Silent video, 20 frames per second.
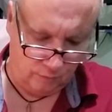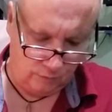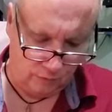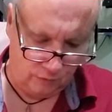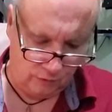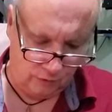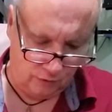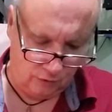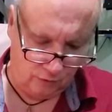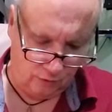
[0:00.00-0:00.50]

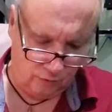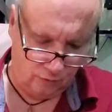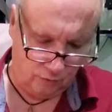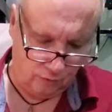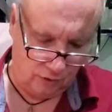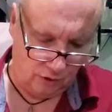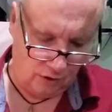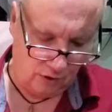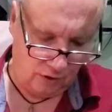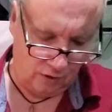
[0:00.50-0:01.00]
You
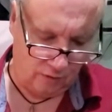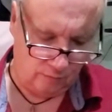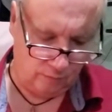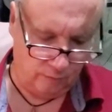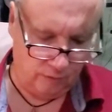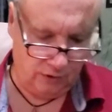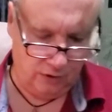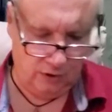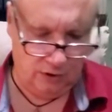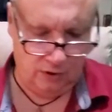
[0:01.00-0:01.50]
know,
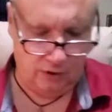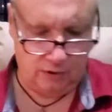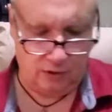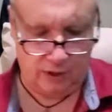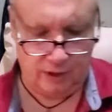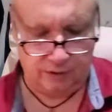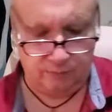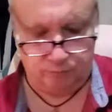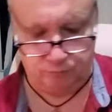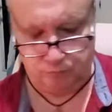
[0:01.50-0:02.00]

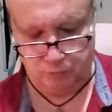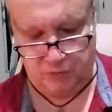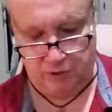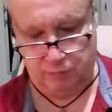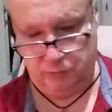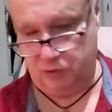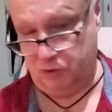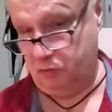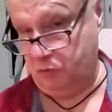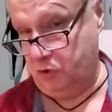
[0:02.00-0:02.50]
like
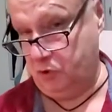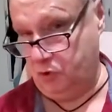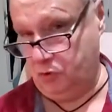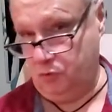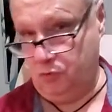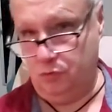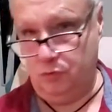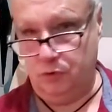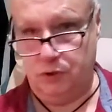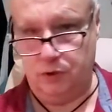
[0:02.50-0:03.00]
maybe you
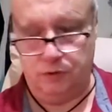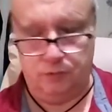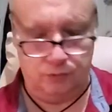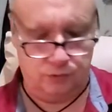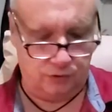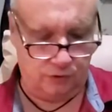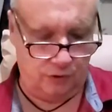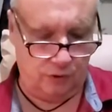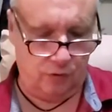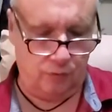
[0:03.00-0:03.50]
knew there
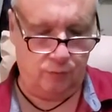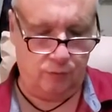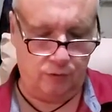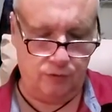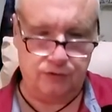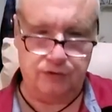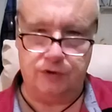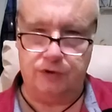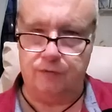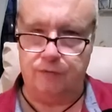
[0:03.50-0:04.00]
was another
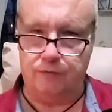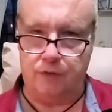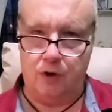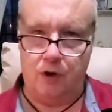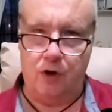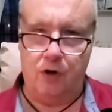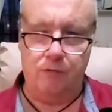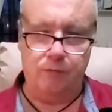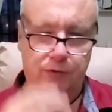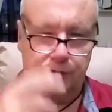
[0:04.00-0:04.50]
person
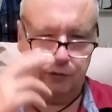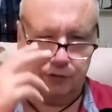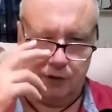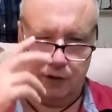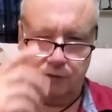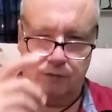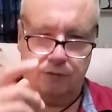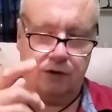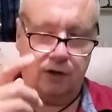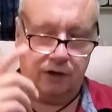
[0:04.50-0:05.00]
involved, but you
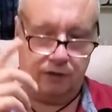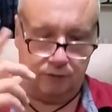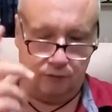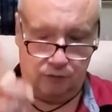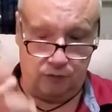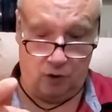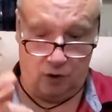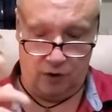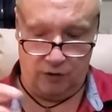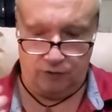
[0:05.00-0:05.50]
hadn't
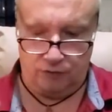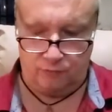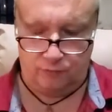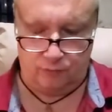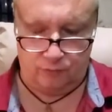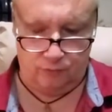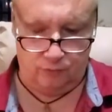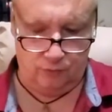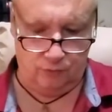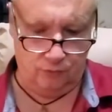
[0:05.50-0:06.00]
like thought
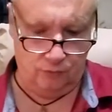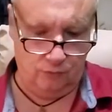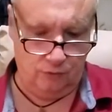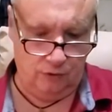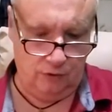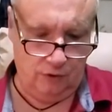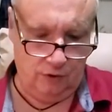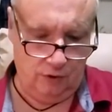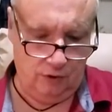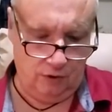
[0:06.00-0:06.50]
through
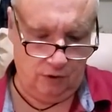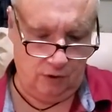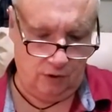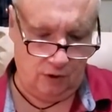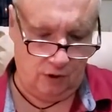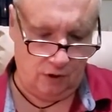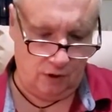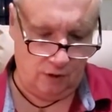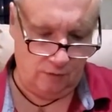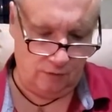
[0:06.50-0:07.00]

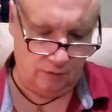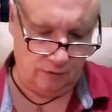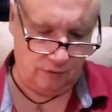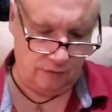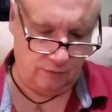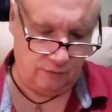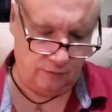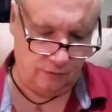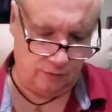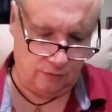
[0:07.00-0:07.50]

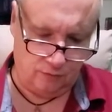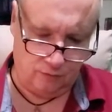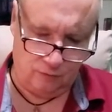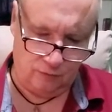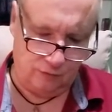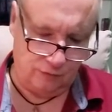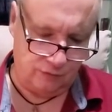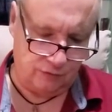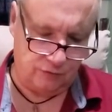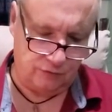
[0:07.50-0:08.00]
into
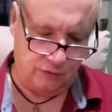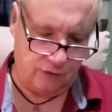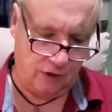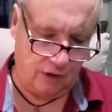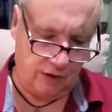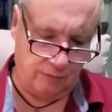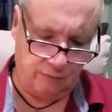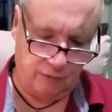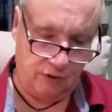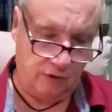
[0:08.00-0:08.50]
this.
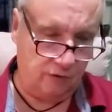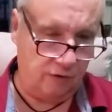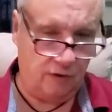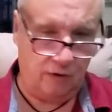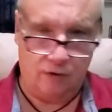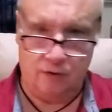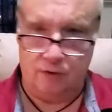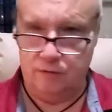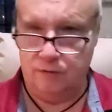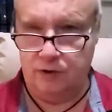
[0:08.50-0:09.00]
I've been
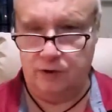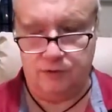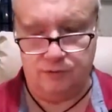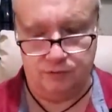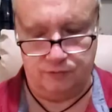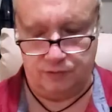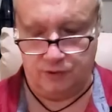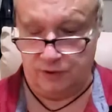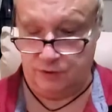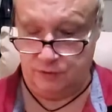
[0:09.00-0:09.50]
there.
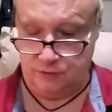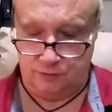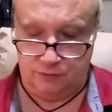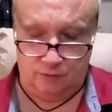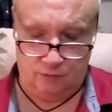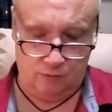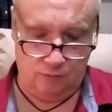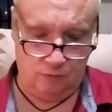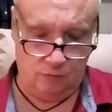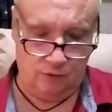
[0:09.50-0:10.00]
It's things you
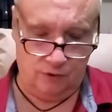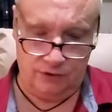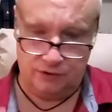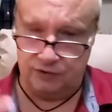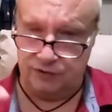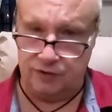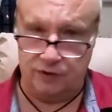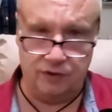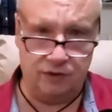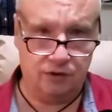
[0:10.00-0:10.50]
don't want to
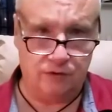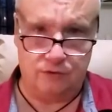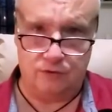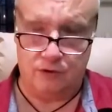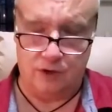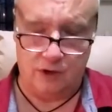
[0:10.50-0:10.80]
see in your